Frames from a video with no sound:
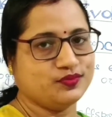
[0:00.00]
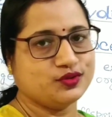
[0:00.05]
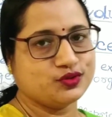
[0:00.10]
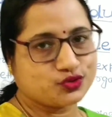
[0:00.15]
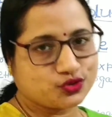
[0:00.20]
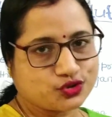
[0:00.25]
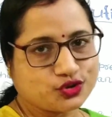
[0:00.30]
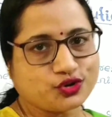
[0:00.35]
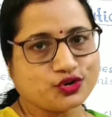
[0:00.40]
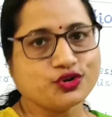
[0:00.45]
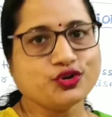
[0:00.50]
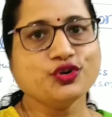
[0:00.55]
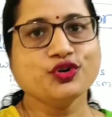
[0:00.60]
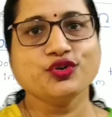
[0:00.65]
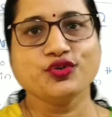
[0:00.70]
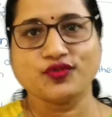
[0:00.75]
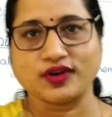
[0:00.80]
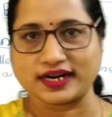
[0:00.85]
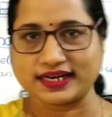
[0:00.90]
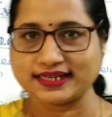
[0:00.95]
So,
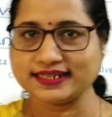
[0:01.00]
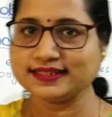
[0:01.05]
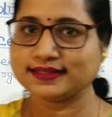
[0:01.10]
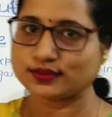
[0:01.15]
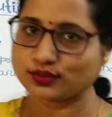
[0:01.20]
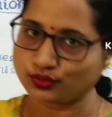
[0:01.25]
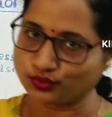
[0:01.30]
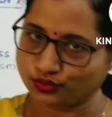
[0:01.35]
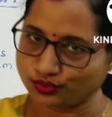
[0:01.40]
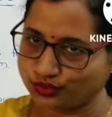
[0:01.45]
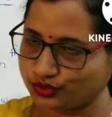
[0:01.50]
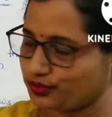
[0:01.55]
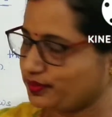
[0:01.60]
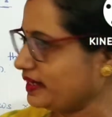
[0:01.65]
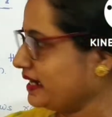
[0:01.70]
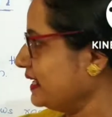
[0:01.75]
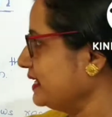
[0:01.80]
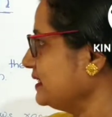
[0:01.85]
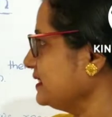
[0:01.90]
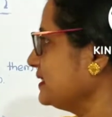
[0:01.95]
what is
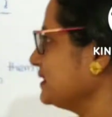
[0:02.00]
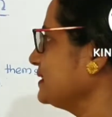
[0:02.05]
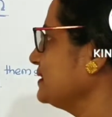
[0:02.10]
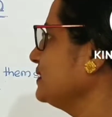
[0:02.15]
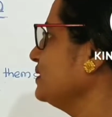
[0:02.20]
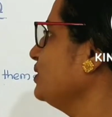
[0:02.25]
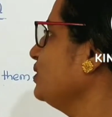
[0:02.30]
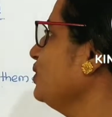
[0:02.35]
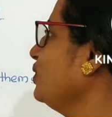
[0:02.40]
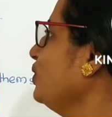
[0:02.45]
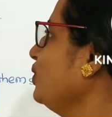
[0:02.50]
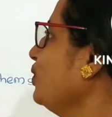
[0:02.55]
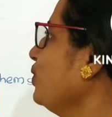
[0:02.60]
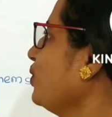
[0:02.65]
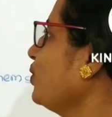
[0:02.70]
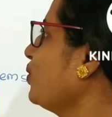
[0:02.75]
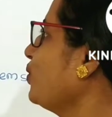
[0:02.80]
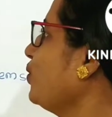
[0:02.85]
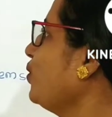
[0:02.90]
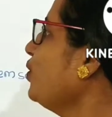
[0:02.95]
codominance?
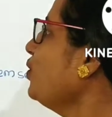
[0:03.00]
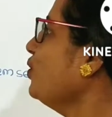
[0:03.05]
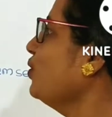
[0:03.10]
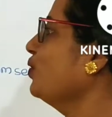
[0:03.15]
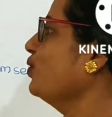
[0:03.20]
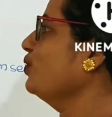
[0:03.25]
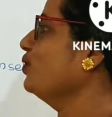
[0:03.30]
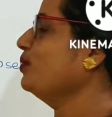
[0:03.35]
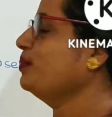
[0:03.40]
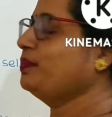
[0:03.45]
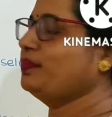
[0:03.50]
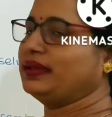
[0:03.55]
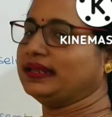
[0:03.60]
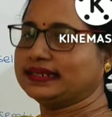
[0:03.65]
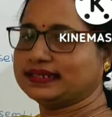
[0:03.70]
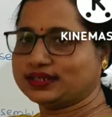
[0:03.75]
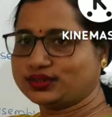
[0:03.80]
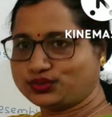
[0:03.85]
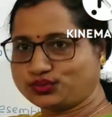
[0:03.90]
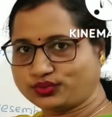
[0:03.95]
Co
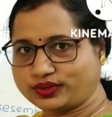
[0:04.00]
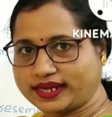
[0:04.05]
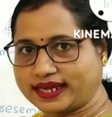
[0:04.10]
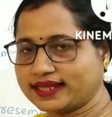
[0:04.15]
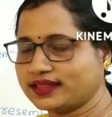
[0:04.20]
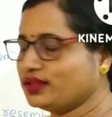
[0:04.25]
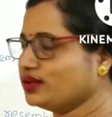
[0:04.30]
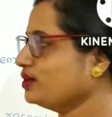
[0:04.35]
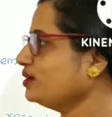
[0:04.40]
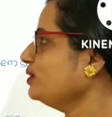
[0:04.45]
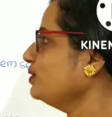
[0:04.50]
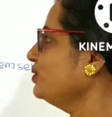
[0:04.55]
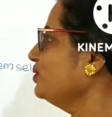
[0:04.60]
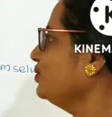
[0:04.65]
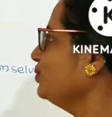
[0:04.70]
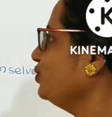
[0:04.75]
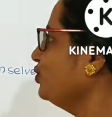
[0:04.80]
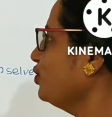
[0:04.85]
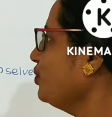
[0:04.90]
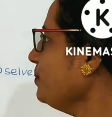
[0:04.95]
means together,
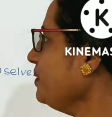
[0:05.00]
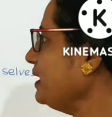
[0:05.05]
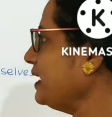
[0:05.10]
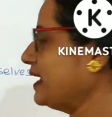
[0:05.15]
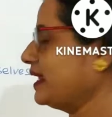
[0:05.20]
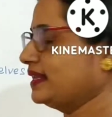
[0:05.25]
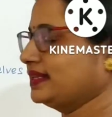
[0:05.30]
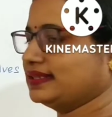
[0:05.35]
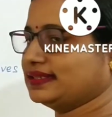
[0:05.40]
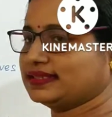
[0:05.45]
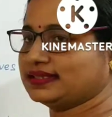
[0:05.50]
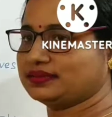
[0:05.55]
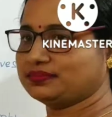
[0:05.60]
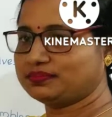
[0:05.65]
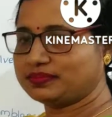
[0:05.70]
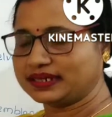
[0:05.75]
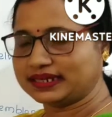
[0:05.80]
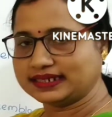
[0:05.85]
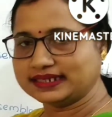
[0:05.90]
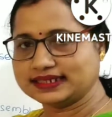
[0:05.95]
dominance
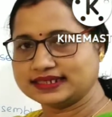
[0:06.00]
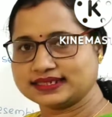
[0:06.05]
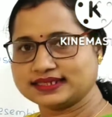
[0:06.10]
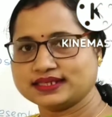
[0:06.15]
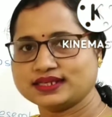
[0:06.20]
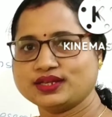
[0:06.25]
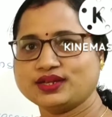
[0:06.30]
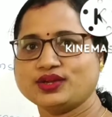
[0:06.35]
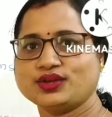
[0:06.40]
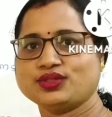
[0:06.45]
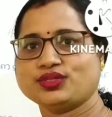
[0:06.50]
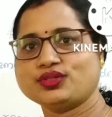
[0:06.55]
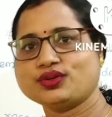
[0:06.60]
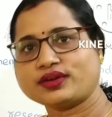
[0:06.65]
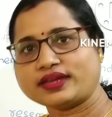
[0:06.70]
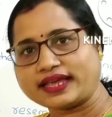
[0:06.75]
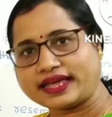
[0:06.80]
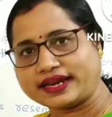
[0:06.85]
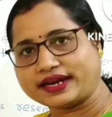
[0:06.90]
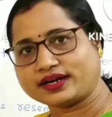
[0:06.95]
means the
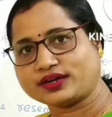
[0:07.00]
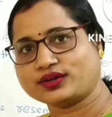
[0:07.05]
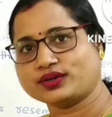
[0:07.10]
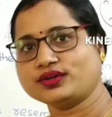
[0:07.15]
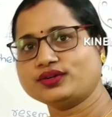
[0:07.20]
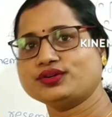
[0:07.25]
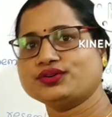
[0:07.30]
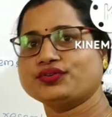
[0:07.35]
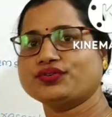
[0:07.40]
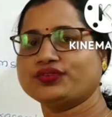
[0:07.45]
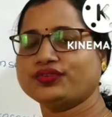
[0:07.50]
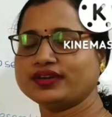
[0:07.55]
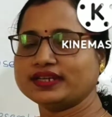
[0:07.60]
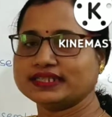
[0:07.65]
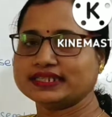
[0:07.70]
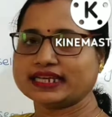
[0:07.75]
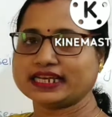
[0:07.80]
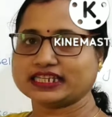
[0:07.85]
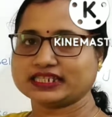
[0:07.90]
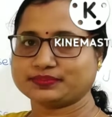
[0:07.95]
character
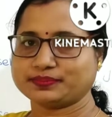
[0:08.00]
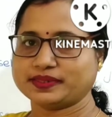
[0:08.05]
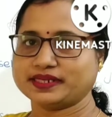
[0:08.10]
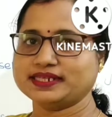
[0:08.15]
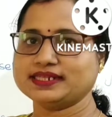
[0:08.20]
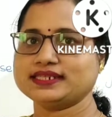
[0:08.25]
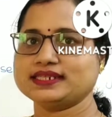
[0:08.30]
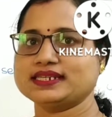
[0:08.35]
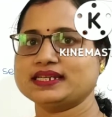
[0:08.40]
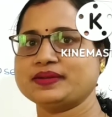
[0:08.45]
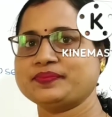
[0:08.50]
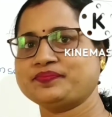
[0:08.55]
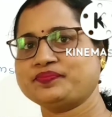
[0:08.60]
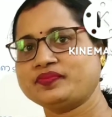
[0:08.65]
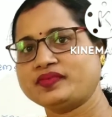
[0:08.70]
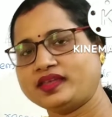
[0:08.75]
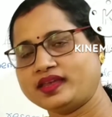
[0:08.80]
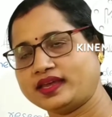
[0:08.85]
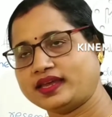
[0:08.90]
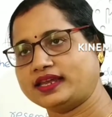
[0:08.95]
which expressed
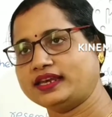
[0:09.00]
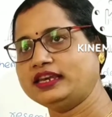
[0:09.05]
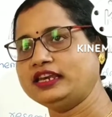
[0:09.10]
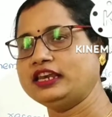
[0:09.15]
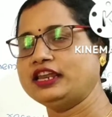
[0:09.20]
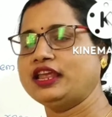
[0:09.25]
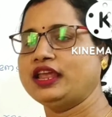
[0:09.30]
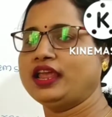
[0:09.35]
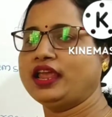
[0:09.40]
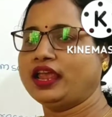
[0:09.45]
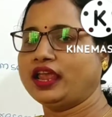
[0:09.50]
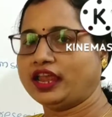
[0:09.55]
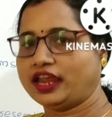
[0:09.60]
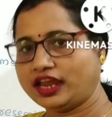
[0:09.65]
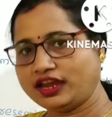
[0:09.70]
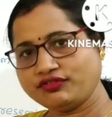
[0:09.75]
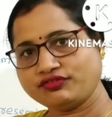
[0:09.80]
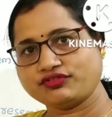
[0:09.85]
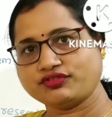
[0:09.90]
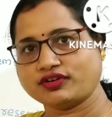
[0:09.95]
in
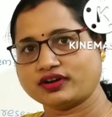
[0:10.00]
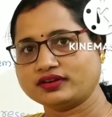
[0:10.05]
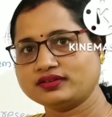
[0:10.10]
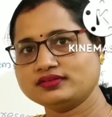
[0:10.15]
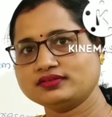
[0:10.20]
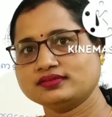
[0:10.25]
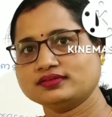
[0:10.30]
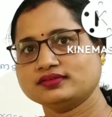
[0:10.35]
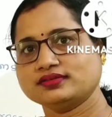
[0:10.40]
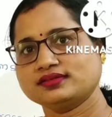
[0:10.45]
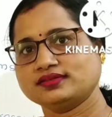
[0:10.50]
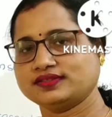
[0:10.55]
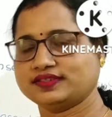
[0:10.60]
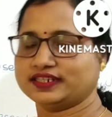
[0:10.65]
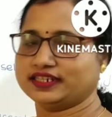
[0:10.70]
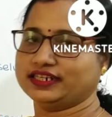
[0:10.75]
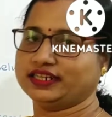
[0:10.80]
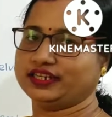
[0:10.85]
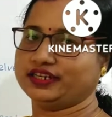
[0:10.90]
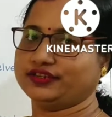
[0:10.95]
F1
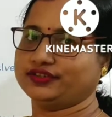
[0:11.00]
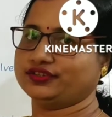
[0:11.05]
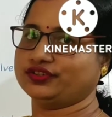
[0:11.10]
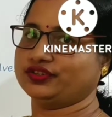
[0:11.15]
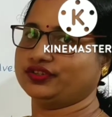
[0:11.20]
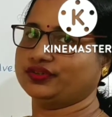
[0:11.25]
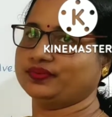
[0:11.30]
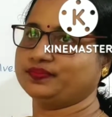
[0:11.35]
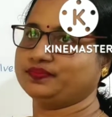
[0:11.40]
generation.